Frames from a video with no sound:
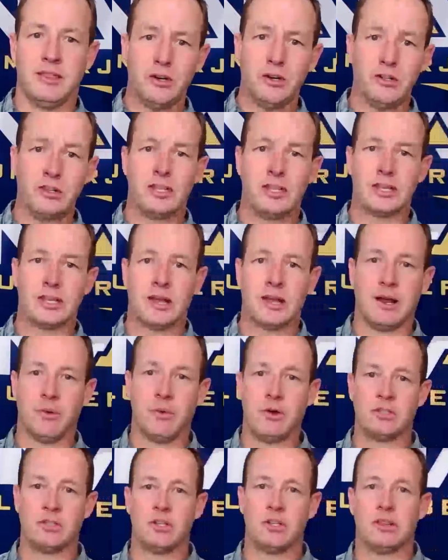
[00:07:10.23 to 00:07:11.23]
third thing I
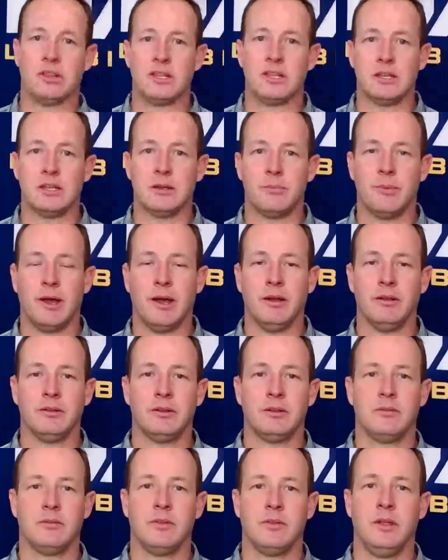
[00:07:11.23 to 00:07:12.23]
want you to think about
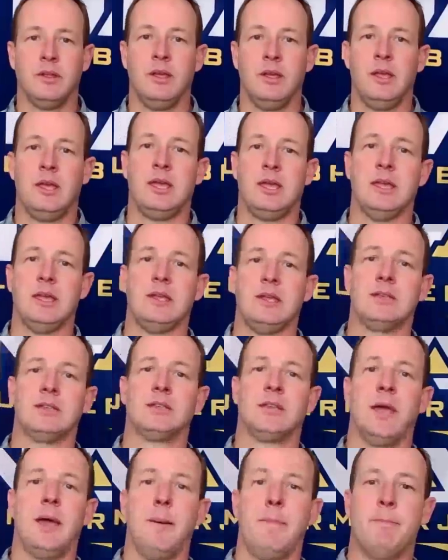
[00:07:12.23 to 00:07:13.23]

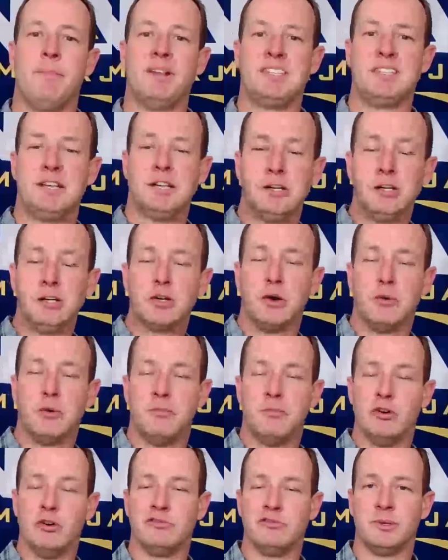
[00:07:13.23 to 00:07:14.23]
is
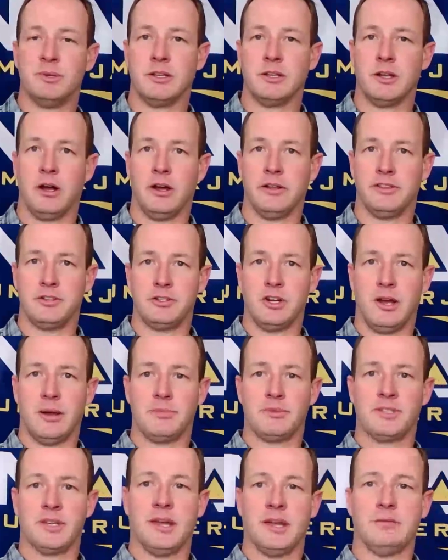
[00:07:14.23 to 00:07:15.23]
material movement on the
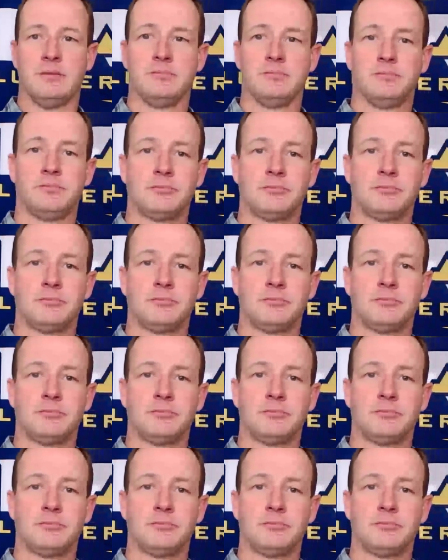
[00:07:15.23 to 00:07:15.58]
job site.